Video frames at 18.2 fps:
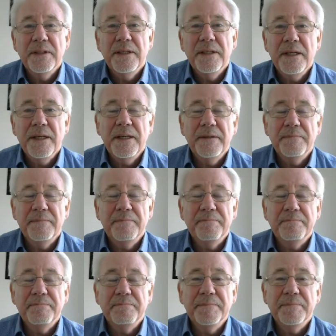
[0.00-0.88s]
Uh,
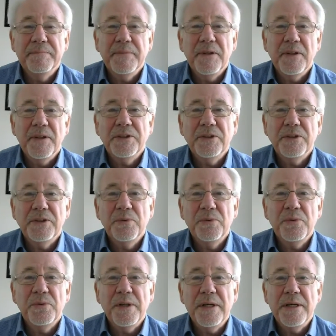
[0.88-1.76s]
I
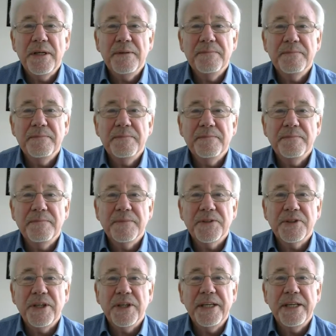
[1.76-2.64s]
shall uh,
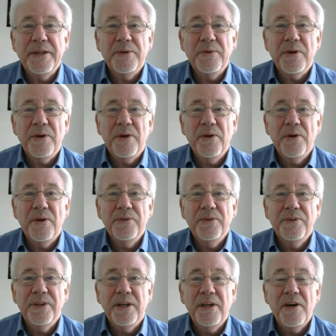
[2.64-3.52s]
see you
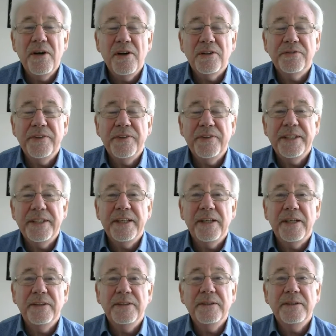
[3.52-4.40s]
on the last
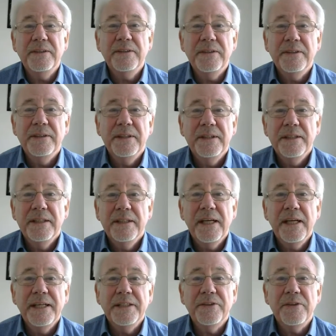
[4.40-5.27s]
video
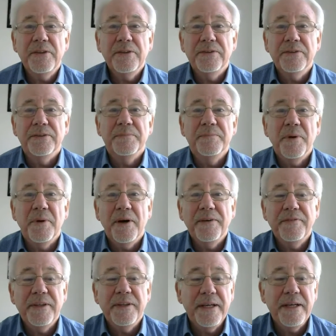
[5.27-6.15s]
later on.
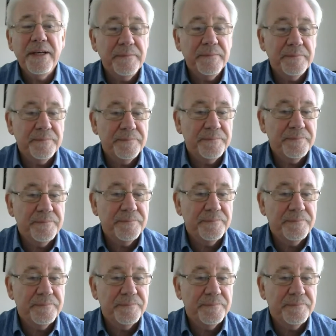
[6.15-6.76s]
Bye for now.